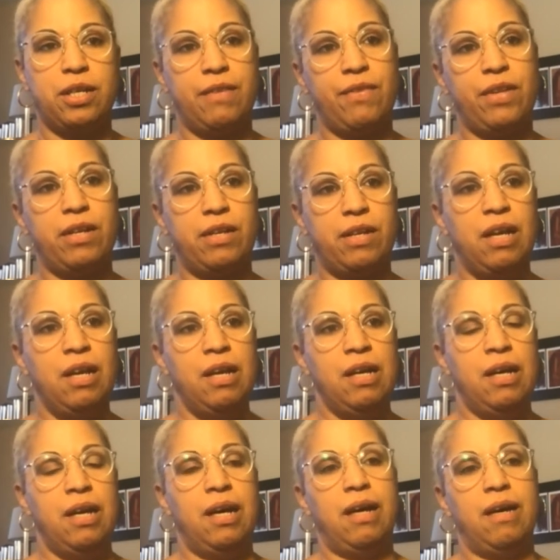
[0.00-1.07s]
And then
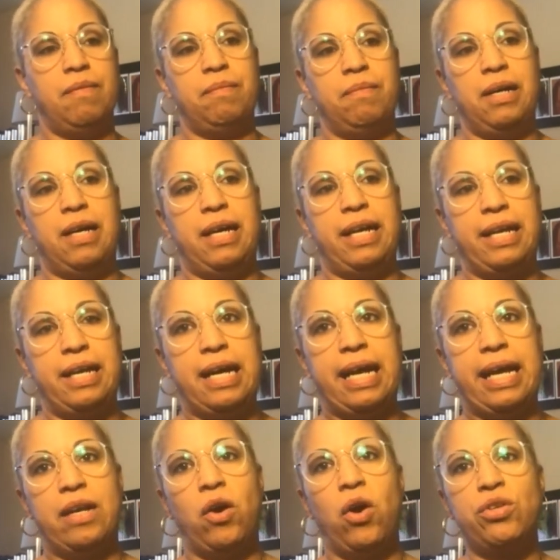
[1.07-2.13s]
I
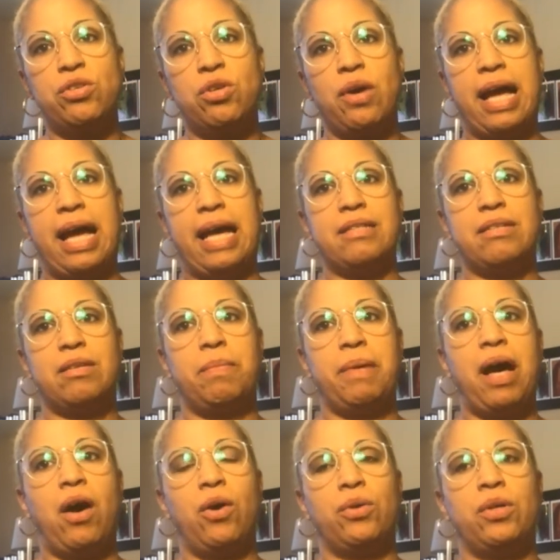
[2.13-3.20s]
had also asked
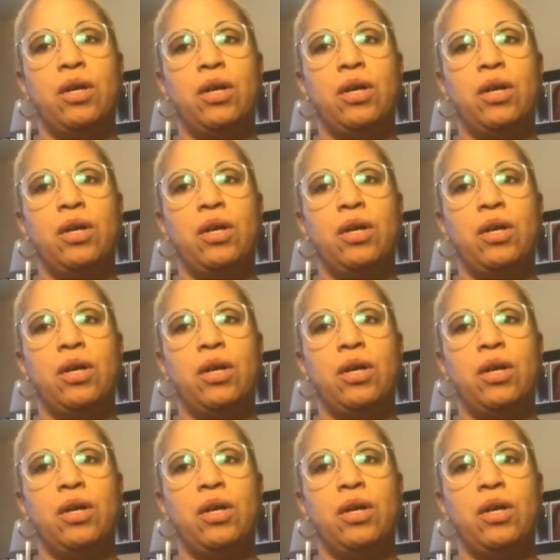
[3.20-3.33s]
about